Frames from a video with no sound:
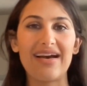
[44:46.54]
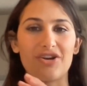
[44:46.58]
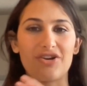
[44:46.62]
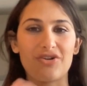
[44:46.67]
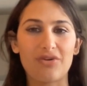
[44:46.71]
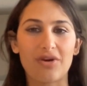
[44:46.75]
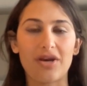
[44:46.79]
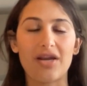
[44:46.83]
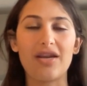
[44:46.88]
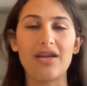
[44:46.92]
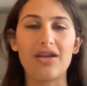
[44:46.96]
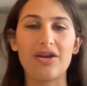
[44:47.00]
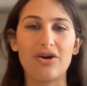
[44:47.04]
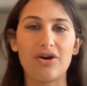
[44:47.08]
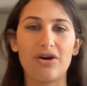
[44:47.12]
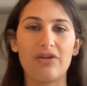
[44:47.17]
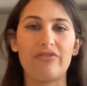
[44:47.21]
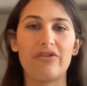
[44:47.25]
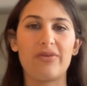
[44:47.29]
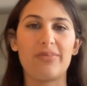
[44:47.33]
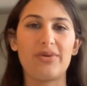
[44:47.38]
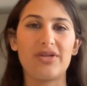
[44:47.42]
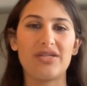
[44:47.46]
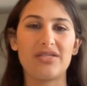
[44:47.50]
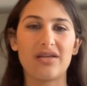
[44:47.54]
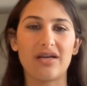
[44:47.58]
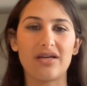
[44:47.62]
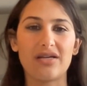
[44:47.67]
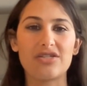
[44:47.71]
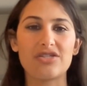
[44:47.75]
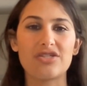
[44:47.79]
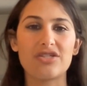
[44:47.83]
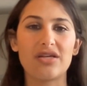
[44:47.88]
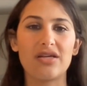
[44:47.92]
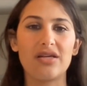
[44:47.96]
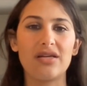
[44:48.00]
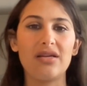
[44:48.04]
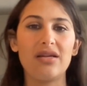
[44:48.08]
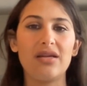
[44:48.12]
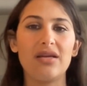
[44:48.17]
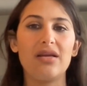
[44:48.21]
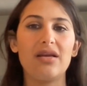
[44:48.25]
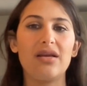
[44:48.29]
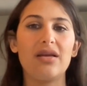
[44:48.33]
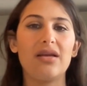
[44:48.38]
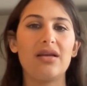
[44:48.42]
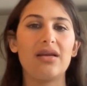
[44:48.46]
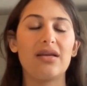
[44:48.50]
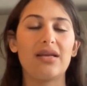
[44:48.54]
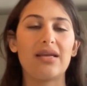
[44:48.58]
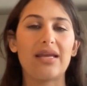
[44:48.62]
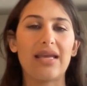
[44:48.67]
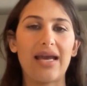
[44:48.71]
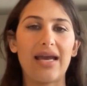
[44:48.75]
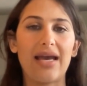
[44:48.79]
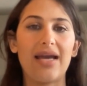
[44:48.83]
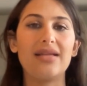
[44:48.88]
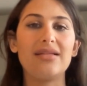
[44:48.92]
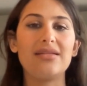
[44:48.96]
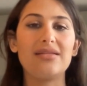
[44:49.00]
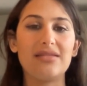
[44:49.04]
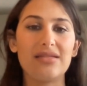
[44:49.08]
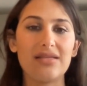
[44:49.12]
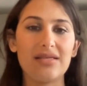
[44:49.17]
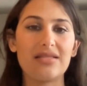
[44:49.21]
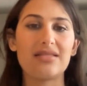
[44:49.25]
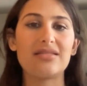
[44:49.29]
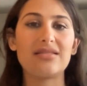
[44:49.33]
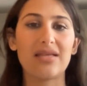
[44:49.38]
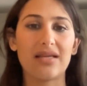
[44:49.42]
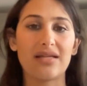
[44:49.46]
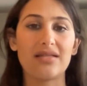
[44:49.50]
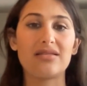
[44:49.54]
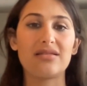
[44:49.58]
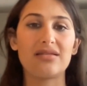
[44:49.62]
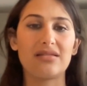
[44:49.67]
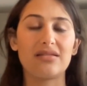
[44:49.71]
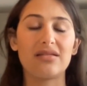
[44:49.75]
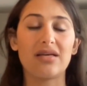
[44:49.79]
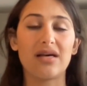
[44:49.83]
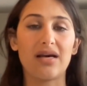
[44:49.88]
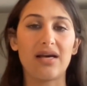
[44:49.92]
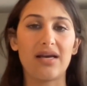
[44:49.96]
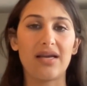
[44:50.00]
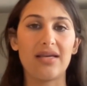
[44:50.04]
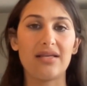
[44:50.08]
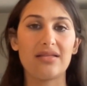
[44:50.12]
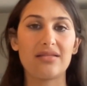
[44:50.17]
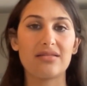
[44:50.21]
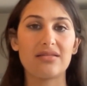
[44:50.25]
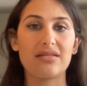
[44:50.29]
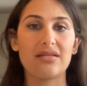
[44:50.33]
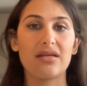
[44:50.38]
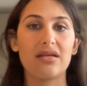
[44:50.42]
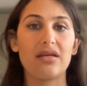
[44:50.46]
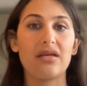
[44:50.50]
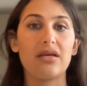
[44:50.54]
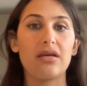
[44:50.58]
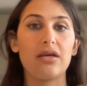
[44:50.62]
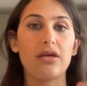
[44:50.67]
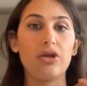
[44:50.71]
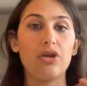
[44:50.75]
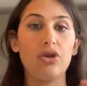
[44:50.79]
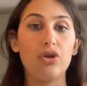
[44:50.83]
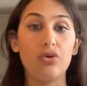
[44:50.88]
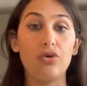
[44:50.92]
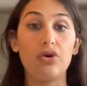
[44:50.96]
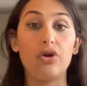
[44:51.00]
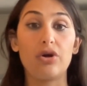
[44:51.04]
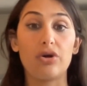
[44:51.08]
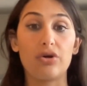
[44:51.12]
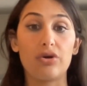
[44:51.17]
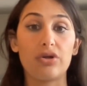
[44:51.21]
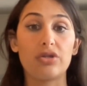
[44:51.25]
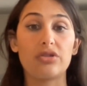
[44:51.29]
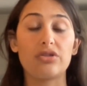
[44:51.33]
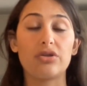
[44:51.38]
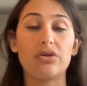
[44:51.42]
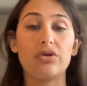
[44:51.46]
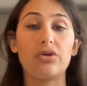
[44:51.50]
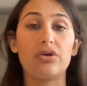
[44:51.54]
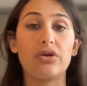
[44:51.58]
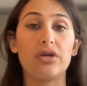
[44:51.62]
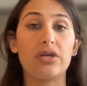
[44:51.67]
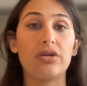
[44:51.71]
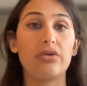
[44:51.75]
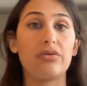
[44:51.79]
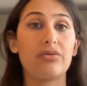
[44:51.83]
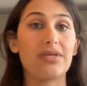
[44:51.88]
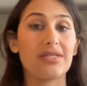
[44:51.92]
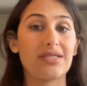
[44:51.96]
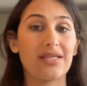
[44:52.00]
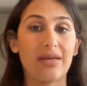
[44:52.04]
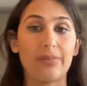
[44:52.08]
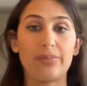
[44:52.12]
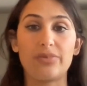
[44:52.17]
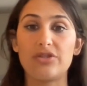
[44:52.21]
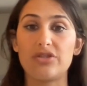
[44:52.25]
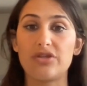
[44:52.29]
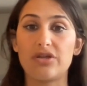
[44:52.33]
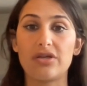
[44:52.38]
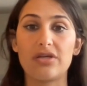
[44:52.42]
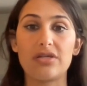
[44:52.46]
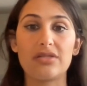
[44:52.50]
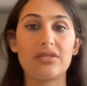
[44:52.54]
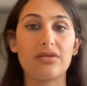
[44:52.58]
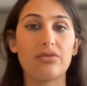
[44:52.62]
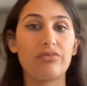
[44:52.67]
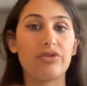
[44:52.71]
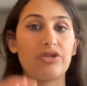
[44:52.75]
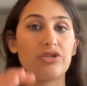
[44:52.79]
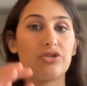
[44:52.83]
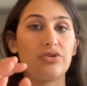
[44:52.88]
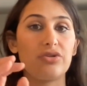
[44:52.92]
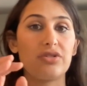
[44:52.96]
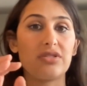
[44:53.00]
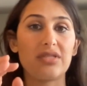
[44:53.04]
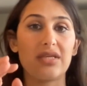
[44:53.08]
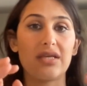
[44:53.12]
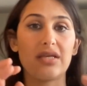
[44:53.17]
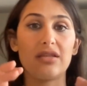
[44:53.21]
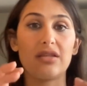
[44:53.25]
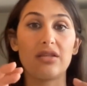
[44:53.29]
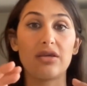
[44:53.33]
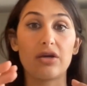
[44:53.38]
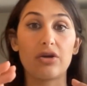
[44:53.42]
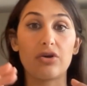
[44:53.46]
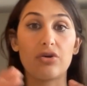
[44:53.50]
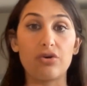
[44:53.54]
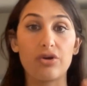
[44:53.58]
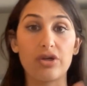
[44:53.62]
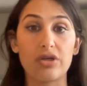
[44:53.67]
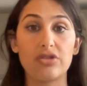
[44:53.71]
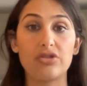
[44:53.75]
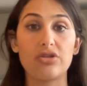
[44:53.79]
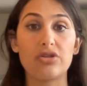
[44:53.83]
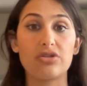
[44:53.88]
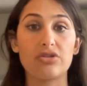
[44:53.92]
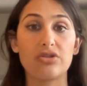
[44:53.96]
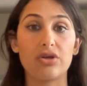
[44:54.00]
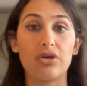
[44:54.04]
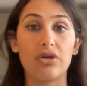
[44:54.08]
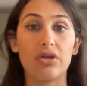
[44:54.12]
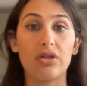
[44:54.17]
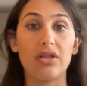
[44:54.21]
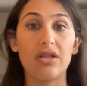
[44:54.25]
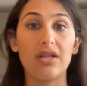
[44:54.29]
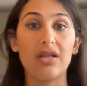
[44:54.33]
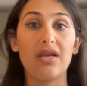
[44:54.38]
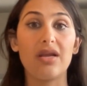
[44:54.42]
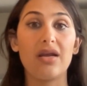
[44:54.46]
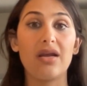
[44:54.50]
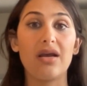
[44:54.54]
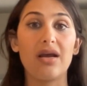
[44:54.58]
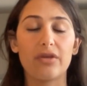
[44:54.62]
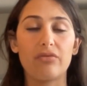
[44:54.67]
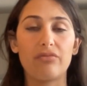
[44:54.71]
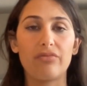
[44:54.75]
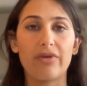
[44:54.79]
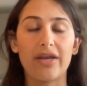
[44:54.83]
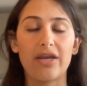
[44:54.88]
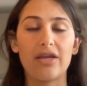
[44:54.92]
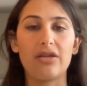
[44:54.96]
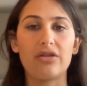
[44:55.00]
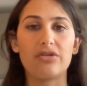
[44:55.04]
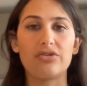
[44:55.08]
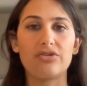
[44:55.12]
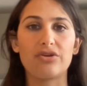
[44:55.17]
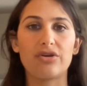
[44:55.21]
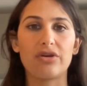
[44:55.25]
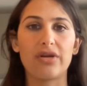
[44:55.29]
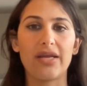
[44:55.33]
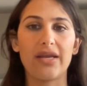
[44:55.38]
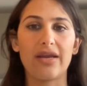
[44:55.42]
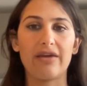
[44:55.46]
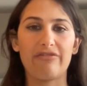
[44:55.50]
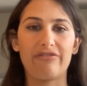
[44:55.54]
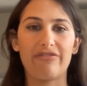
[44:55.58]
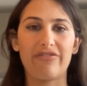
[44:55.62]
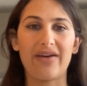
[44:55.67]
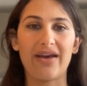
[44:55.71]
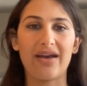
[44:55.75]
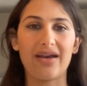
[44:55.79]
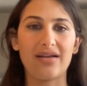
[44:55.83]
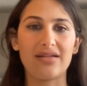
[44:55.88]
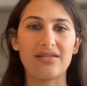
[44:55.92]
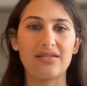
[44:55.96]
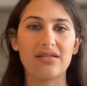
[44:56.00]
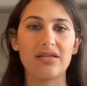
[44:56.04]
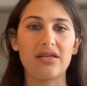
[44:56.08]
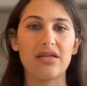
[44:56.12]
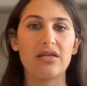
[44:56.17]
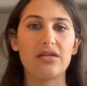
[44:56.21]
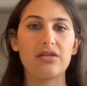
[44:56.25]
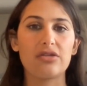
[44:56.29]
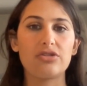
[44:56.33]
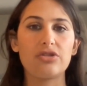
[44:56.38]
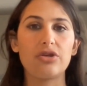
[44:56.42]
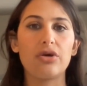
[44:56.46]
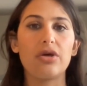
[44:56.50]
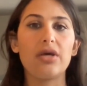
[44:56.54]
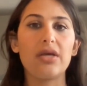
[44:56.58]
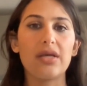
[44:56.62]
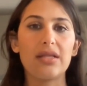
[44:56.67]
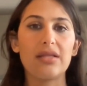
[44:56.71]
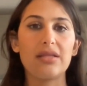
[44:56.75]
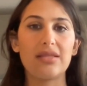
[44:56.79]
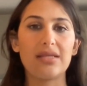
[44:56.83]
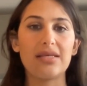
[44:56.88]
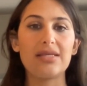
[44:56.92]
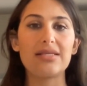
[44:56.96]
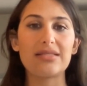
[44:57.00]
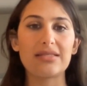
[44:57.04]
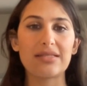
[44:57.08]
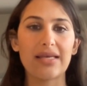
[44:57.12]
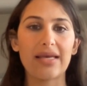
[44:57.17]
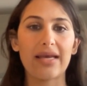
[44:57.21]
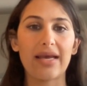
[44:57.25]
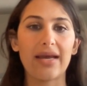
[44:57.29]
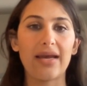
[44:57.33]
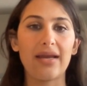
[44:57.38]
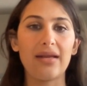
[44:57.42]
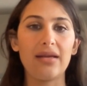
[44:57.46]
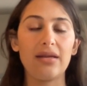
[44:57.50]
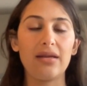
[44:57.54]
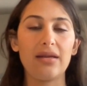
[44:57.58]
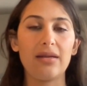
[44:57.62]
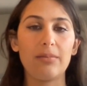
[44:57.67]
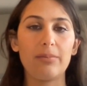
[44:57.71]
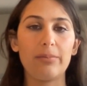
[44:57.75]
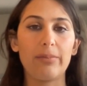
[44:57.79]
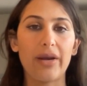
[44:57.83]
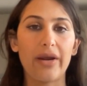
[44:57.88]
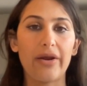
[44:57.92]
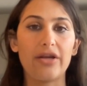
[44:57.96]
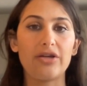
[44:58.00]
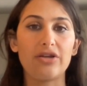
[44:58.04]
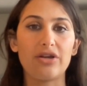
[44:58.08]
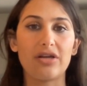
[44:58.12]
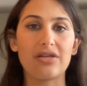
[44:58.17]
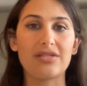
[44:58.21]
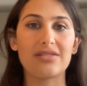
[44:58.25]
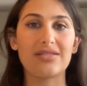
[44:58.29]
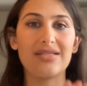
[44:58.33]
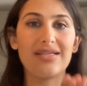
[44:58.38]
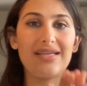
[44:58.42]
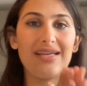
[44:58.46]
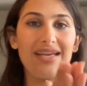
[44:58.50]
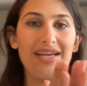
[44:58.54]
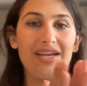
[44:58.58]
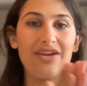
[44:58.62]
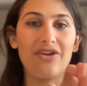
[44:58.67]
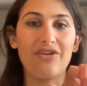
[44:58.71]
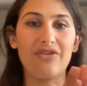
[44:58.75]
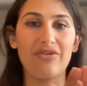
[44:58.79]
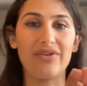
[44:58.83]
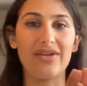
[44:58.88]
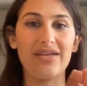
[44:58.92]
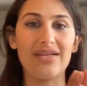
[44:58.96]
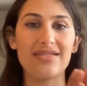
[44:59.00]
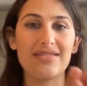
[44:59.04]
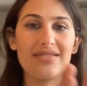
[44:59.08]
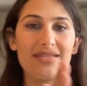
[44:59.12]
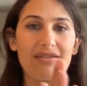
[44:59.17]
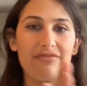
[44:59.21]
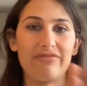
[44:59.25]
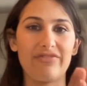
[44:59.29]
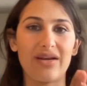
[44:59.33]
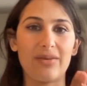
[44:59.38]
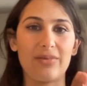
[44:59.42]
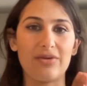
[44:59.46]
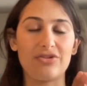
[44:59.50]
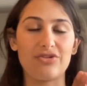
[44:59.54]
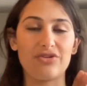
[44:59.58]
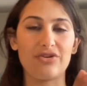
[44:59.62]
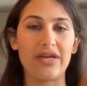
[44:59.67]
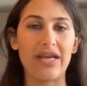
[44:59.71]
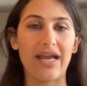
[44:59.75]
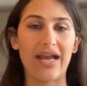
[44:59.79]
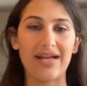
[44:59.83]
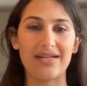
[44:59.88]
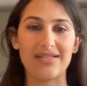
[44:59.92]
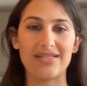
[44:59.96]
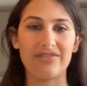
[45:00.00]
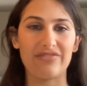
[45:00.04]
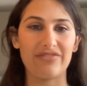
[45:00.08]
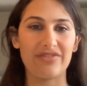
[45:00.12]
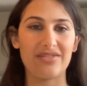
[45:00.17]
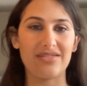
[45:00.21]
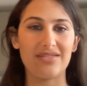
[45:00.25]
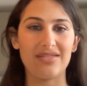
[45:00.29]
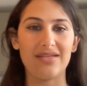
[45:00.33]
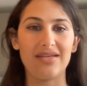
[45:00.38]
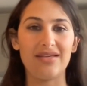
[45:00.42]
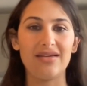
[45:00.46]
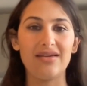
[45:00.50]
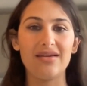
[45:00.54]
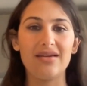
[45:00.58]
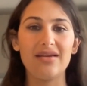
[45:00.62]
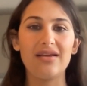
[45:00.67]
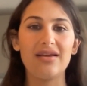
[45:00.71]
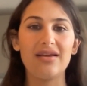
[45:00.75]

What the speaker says: Chronic overproduction can desensitize glucocorticoid receptors, reducing the cortisol regulatory effect. So this can paradoxically increase inflammatory activity,